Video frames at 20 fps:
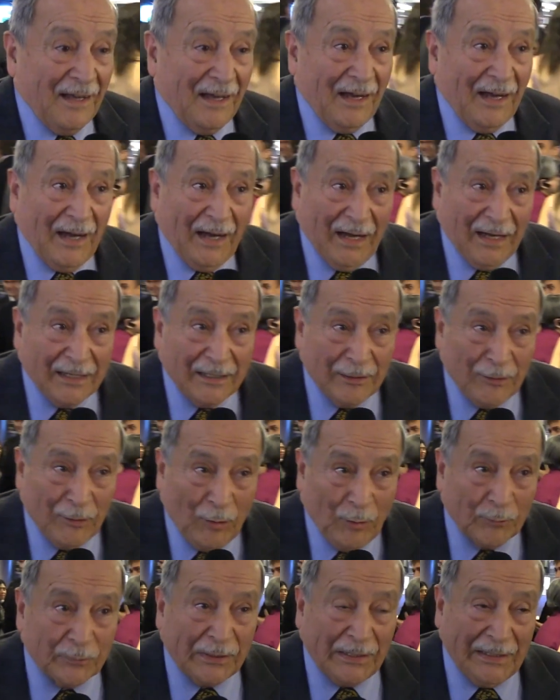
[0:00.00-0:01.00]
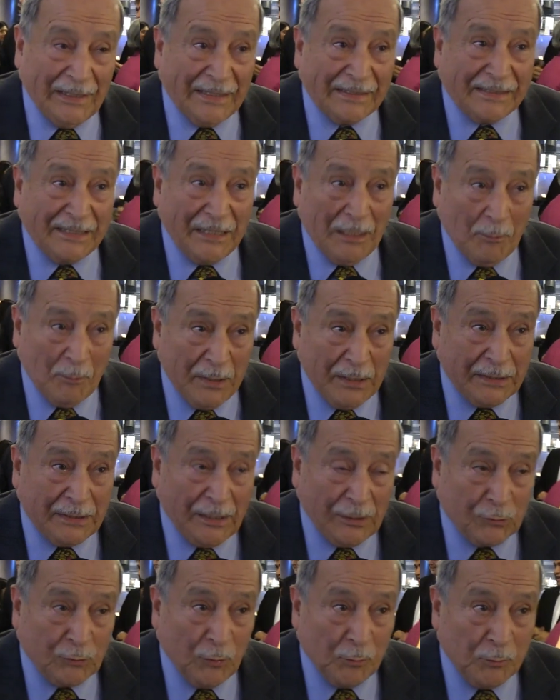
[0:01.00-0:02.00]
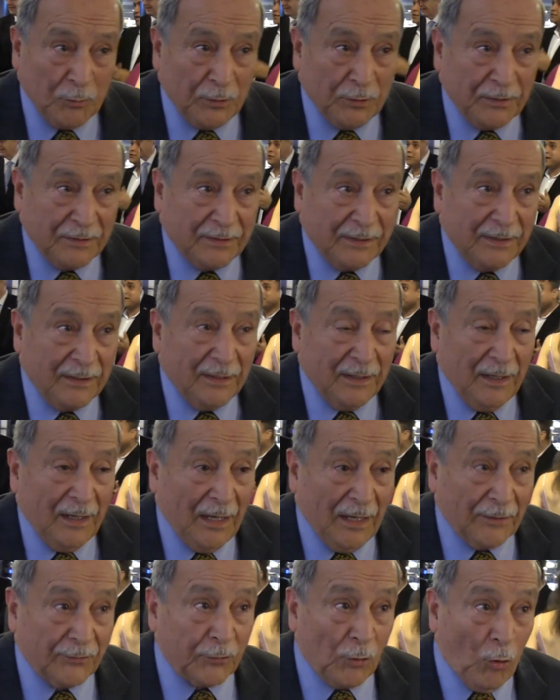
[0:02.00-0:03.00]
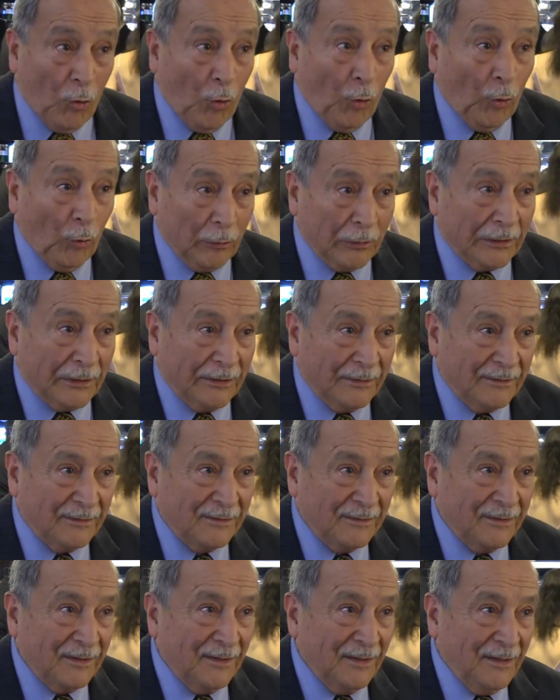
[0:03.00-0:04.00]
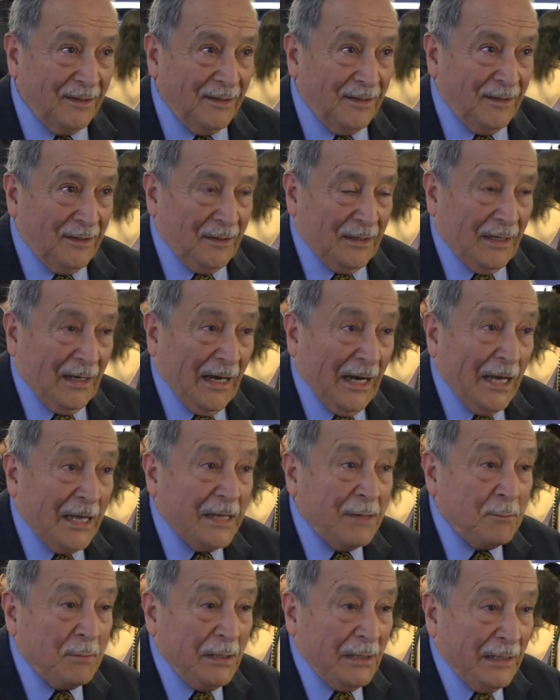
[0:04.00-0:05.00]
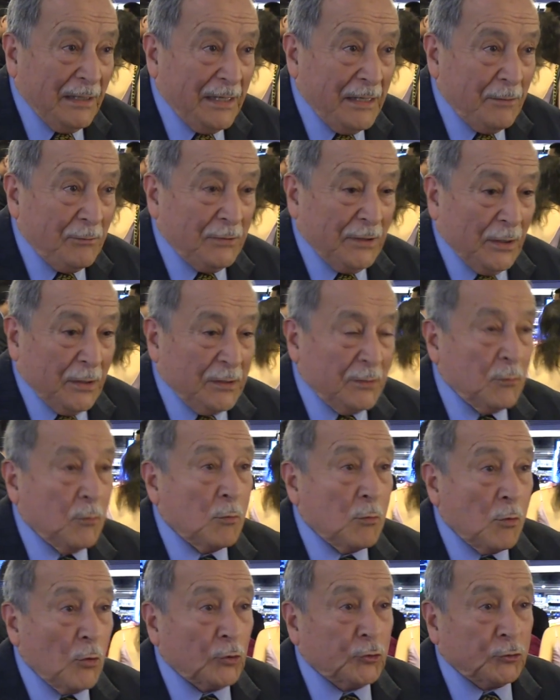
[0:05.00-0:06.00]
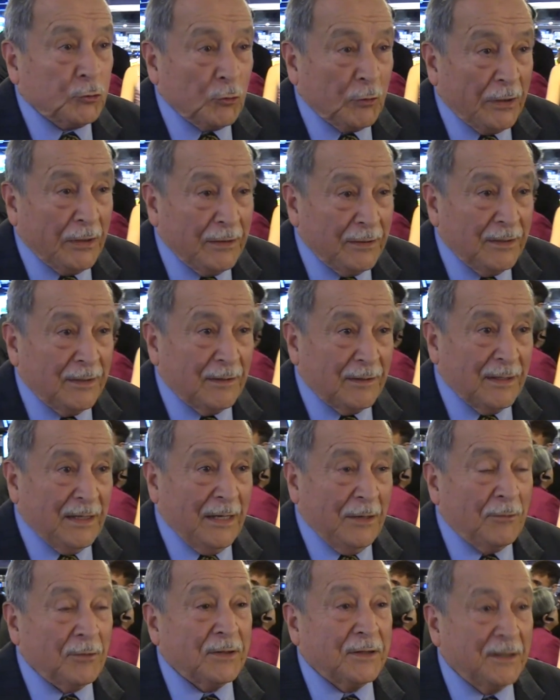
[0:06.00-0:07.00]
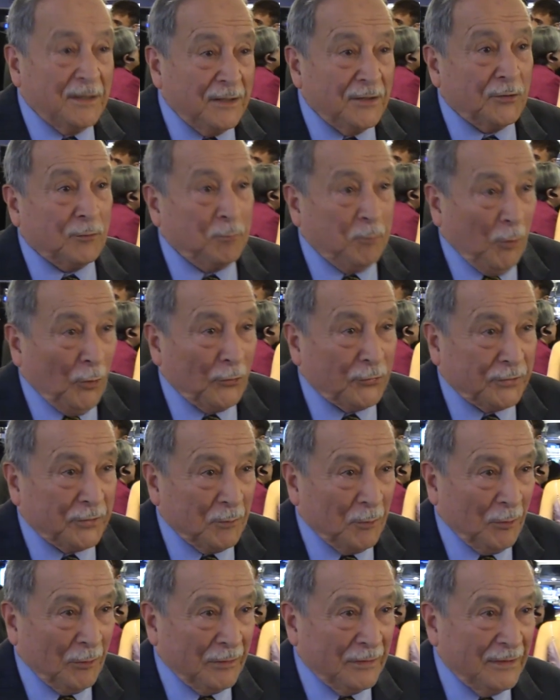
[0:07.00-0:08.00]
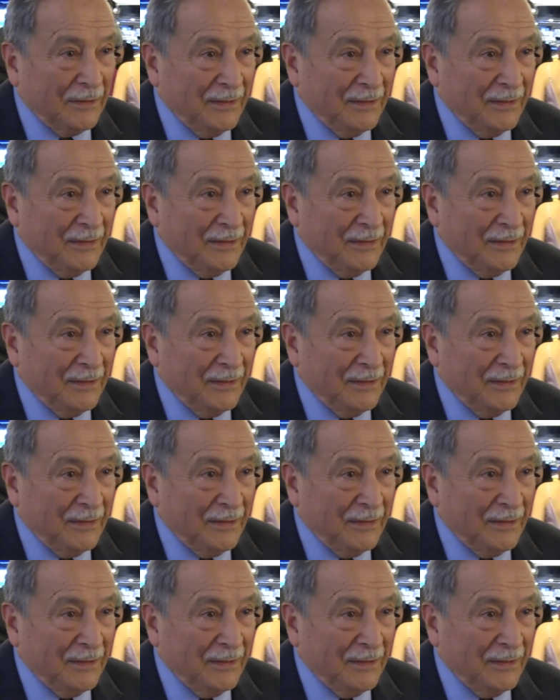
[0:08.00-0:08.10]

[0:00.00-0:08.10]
I love the Latin American community as all. I believe that you work together, everything is possible.